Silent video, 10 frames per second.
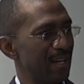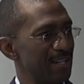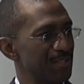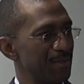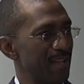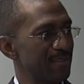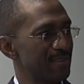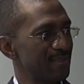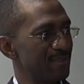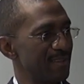so
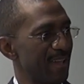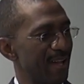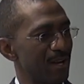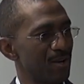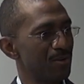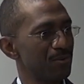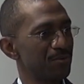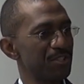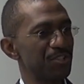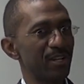that now
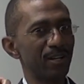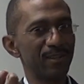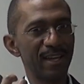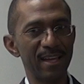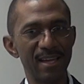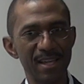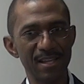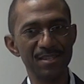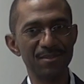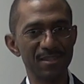the child
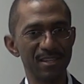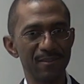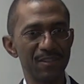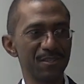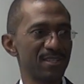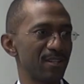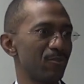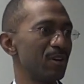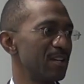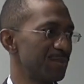has, or the individual has
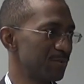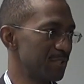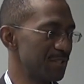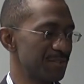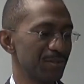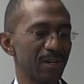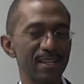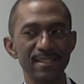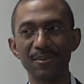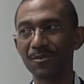acquired words, or
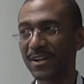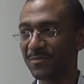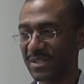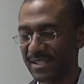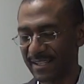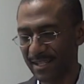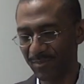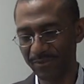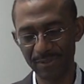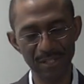has acquired particular
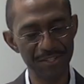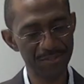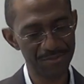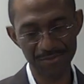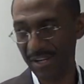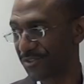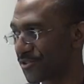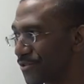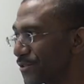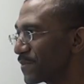morphological
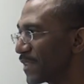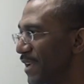structures?